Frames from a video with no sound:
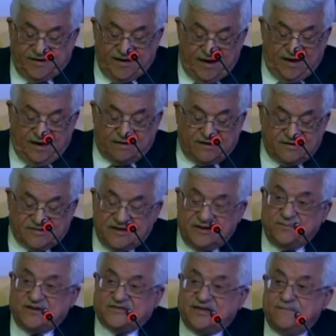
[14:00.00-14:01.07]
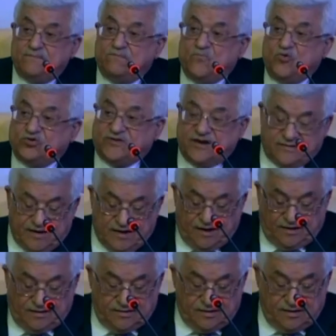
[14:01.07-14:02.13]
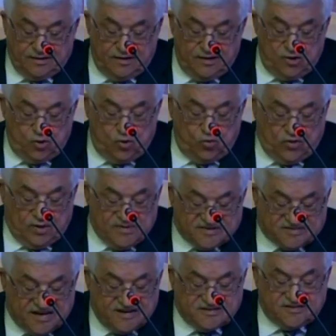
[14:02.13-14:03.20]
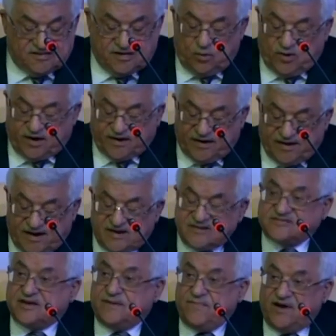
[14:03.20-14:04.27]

trying to change it into old and faltering neighborhoods,